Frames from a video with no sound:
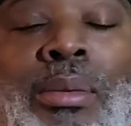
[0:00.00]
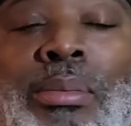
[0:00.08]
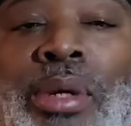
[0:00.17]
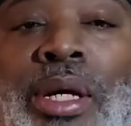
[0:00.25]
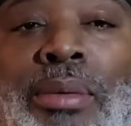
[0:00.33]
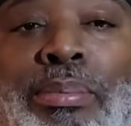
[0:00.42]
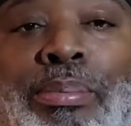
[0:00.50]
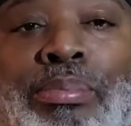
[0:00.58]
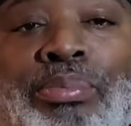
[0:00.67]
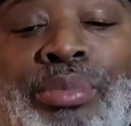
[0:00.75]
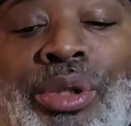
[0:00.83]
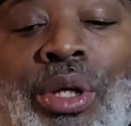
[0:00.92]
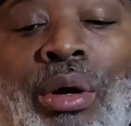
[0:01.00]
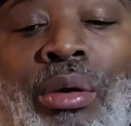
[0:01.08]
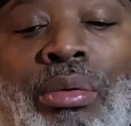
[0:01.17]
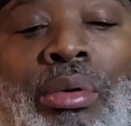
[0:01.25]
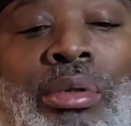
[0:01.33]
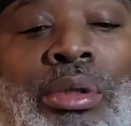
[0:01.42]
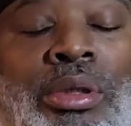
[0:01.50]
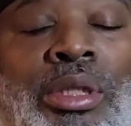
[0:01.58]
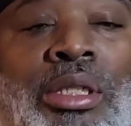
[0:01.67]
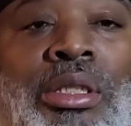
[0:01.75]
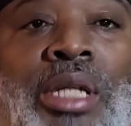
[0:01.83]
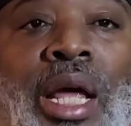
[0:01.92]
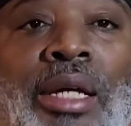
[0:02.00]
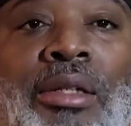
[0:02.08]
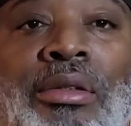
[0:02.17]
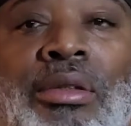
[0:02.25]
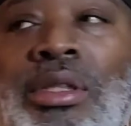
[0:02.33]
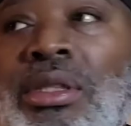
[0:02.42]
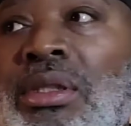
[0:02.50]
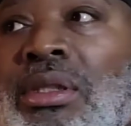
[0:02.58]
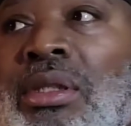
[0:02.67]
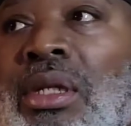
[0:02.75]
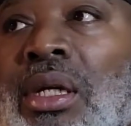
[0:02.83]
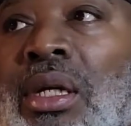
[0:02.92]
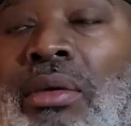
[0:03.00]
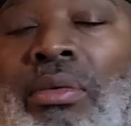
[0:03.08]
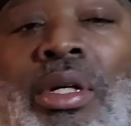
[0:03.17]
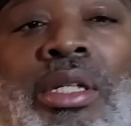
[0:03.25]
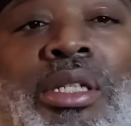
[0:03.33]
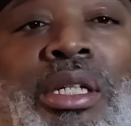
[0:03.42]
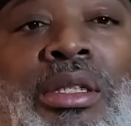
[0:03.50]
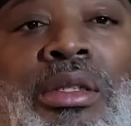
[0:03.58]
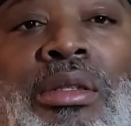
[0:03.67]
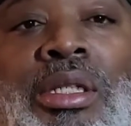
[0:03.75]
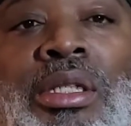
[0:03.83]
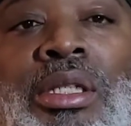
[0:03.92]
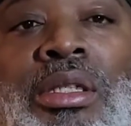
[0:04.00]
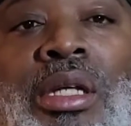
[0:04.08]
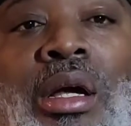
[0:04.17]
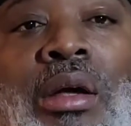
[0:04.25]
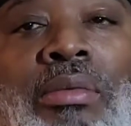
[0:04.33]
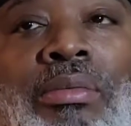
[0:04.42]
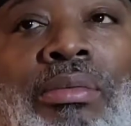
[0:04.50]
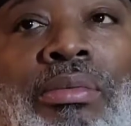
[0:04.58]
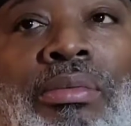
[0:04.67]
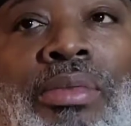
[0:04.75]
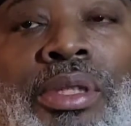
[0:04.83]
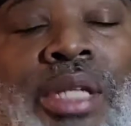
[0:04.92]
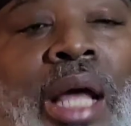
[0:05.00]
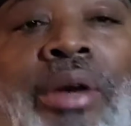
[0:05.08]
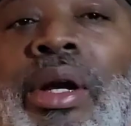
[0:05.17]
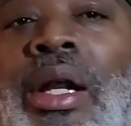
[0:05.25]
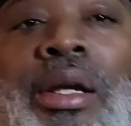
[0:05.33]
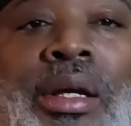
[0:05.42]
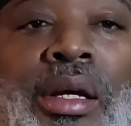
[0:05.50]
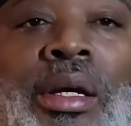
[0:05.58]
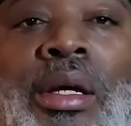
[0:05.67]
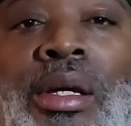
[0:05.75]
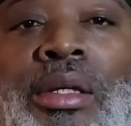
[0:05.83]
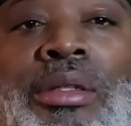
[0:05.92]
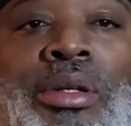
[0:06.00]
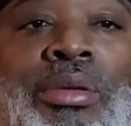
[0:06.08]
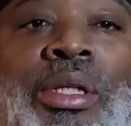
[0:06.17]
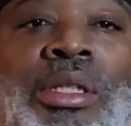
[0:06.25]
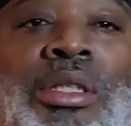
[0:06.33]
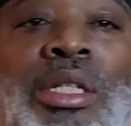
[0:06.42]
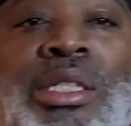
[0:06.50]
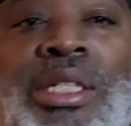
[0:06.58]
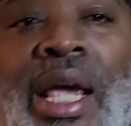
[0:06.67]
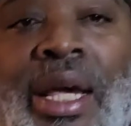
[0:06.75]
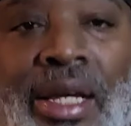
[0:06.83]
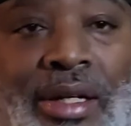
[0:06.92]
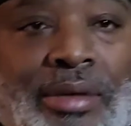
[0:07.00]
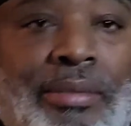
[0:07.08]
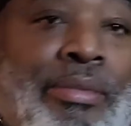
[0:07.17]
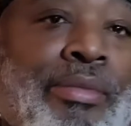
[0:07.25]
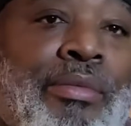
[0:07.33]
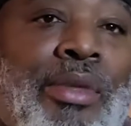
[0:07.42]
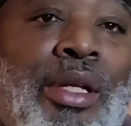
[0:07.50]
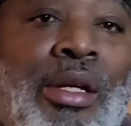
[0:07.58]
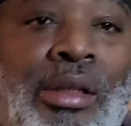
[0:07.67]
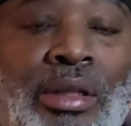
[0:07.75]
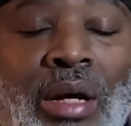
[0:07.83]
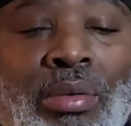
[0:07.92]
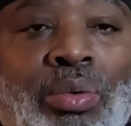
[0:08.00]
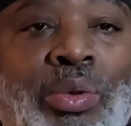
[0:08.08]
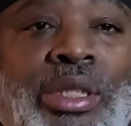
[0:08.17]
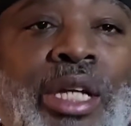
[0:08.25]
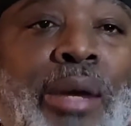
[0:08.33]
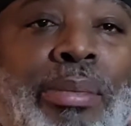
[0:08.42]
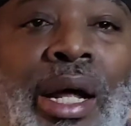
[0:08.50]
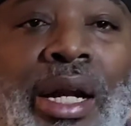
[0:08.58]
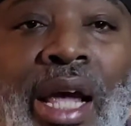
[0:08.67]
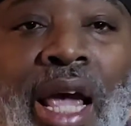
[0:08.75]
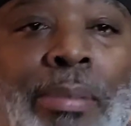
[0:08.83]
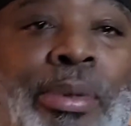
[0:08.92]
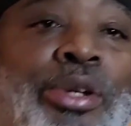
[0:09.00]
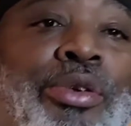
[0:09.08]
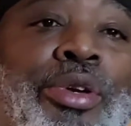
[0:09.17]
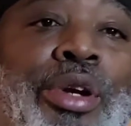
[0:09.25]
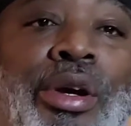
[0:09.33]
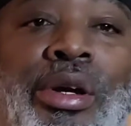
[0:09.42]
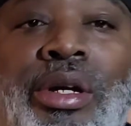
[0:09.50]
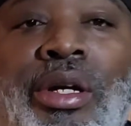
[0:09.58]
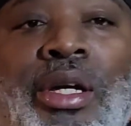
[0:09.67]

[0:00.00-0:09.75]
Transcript: But, you know, what is this? This is Saturday. So this is the 2nd. So I want to wish everybody a happy new year.